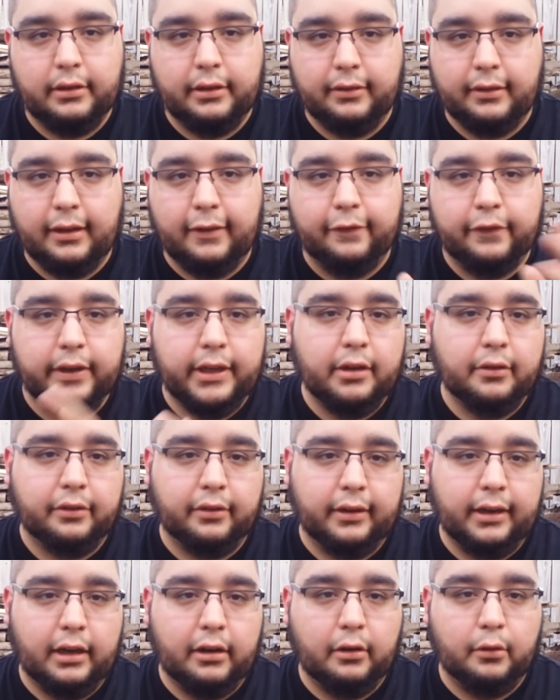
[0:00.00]
He's got videos
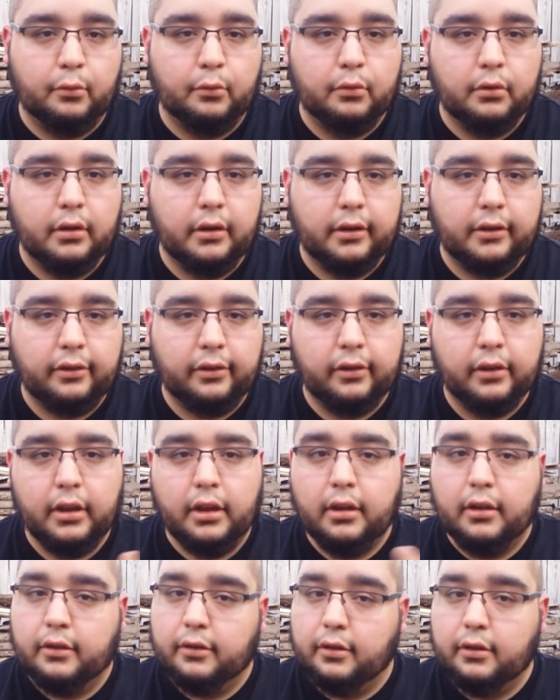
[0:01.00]
on how it works,
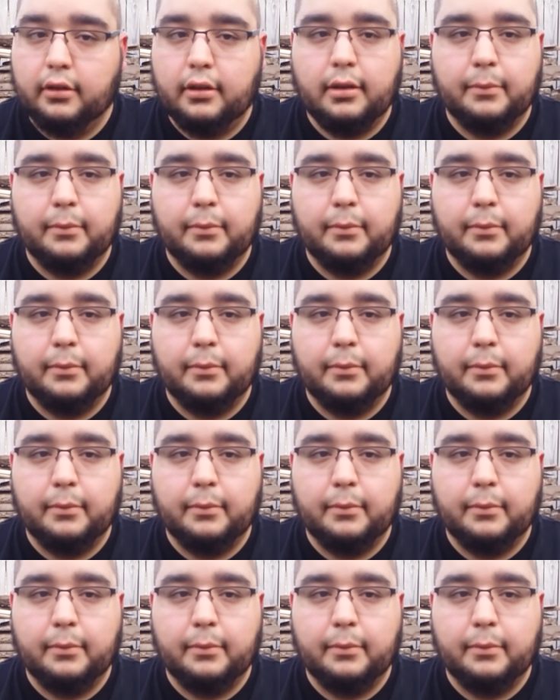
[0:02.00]
so you